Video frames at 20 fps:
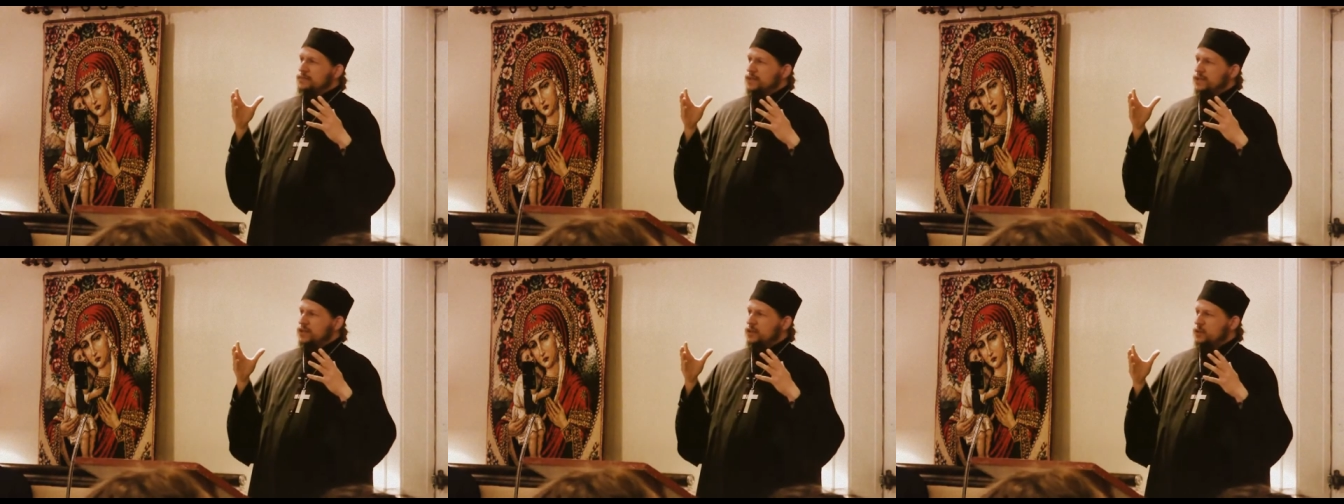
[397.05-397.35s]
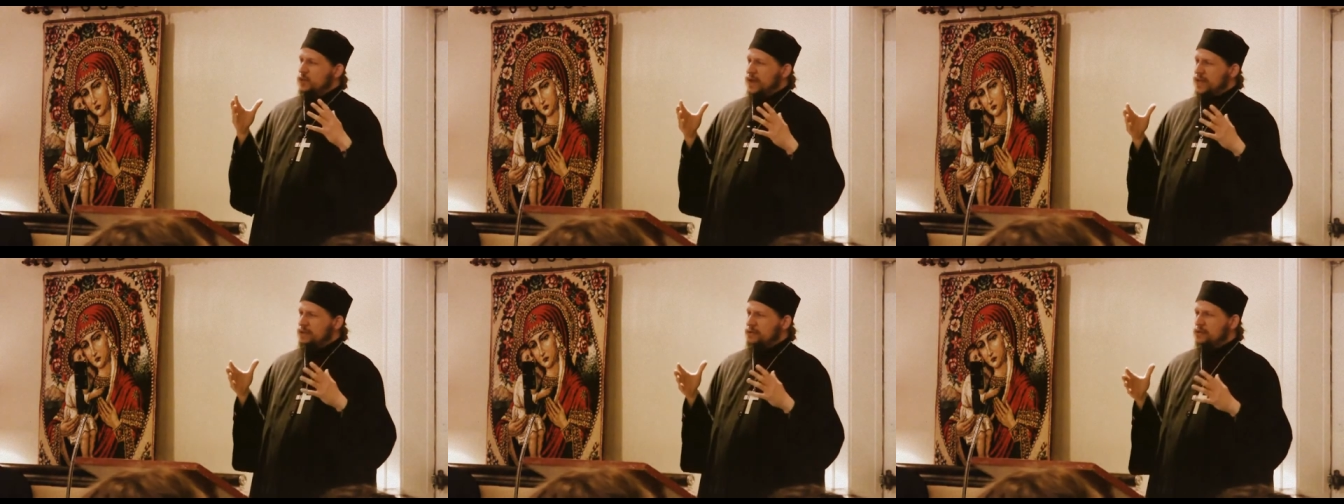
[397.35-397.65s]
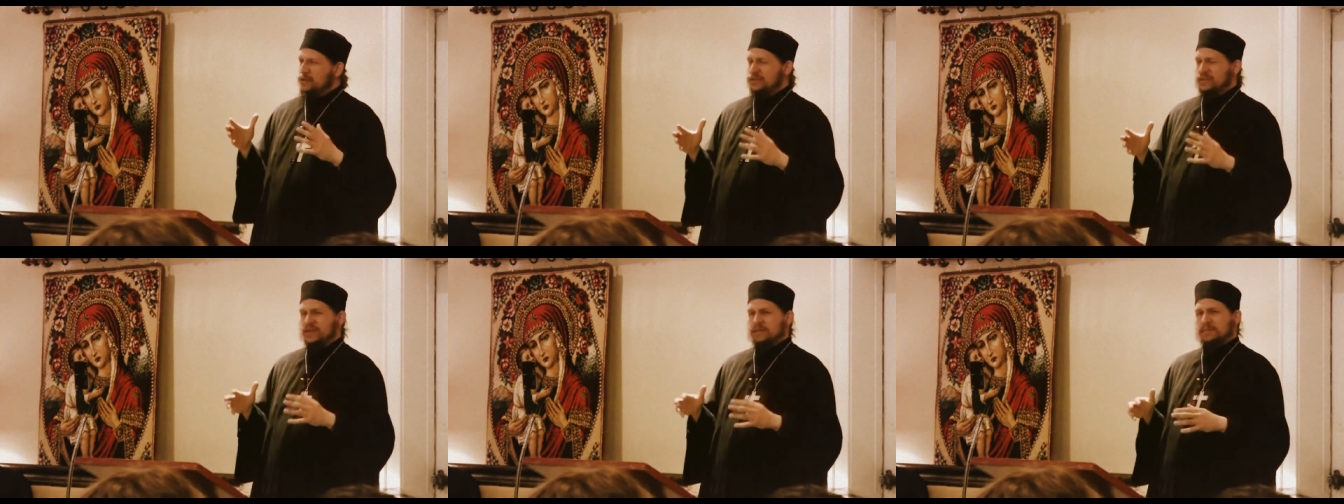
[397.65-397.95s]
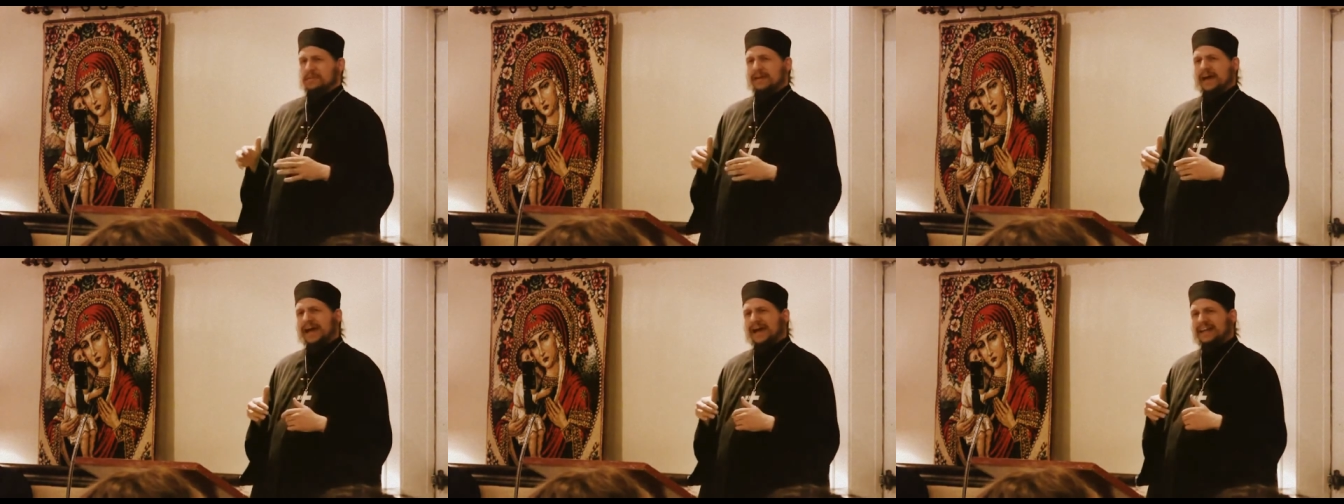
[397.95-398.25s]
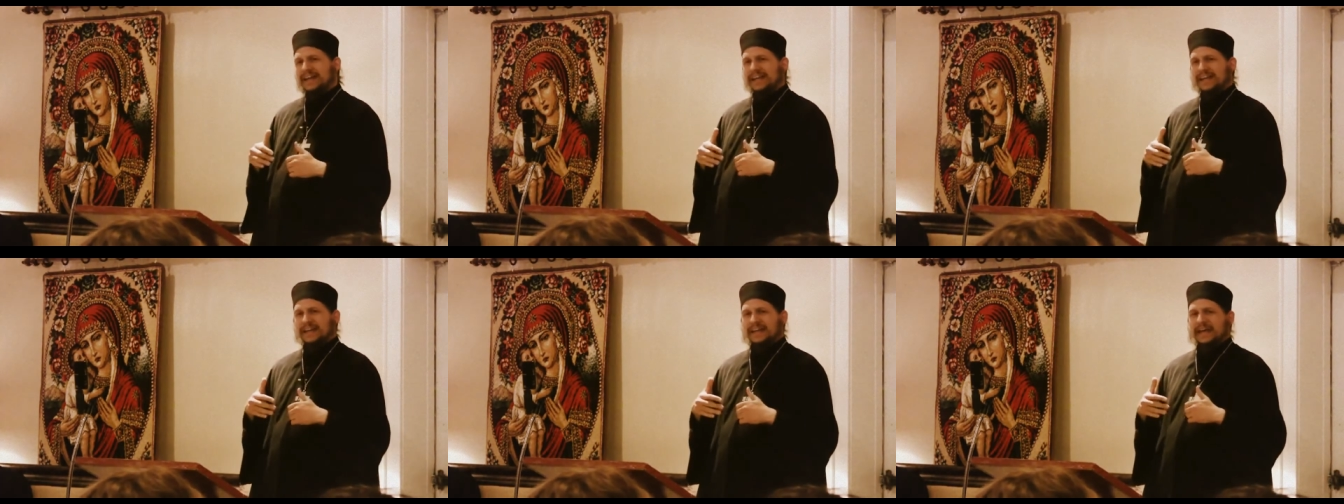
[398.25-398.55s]
be acquainted with him,
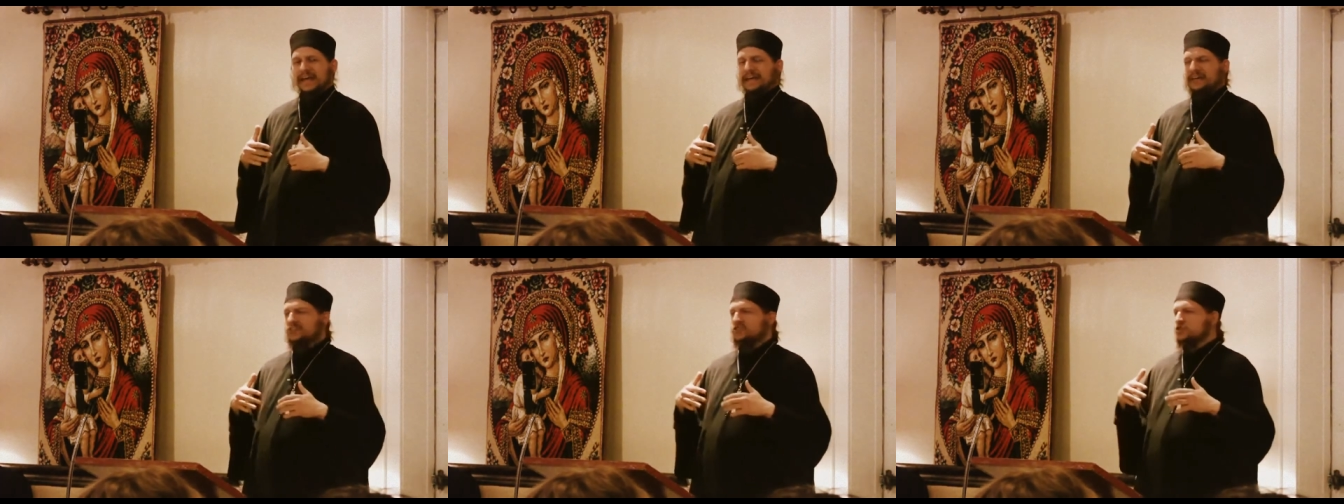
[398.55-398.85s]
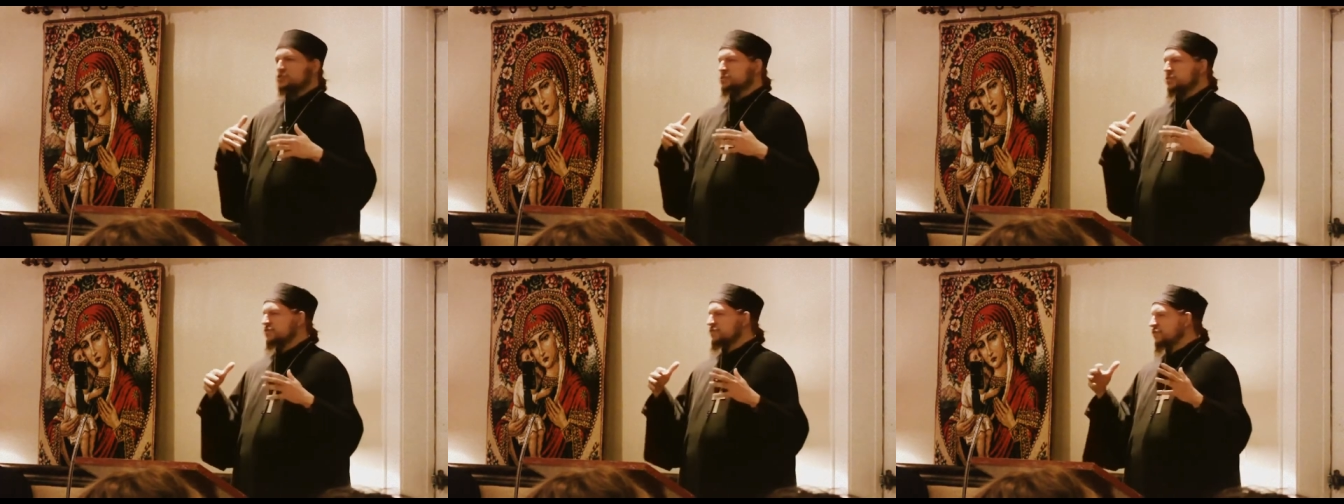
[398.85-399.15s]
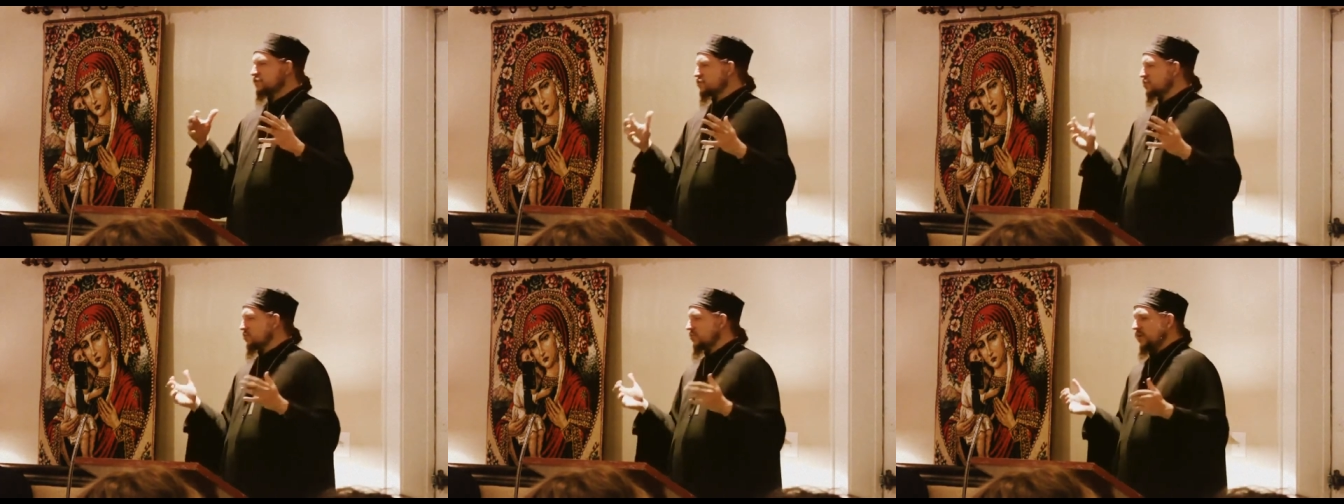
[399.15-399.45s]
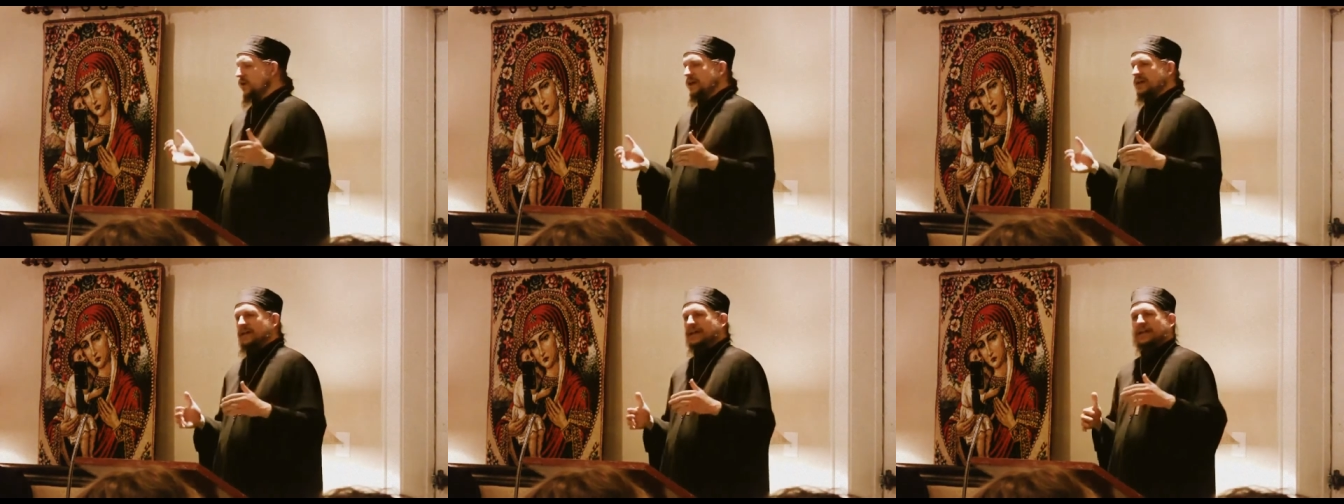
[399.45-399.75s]
not in a superficial way,